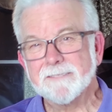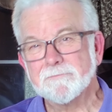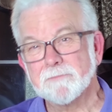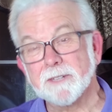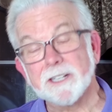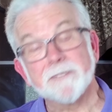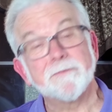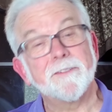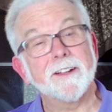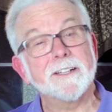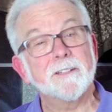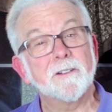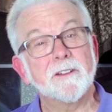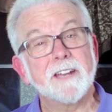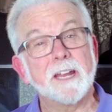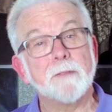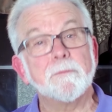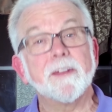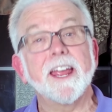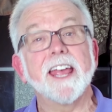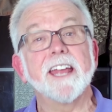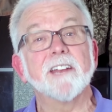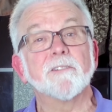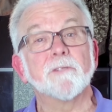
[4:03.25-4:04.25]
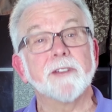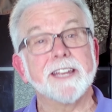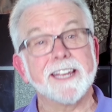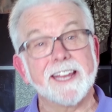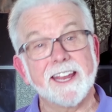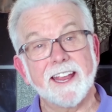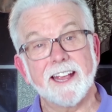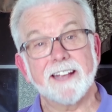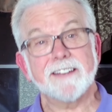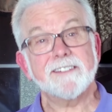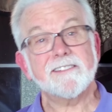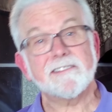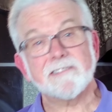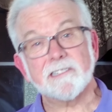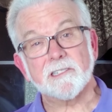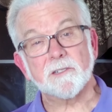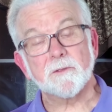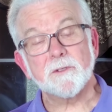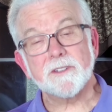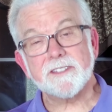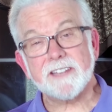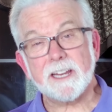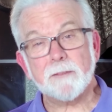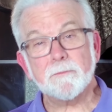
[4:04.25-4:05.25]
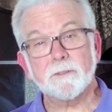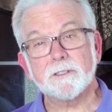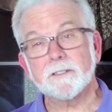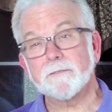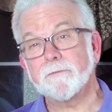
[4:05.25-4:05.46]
But a fellow named Henry Kessler was able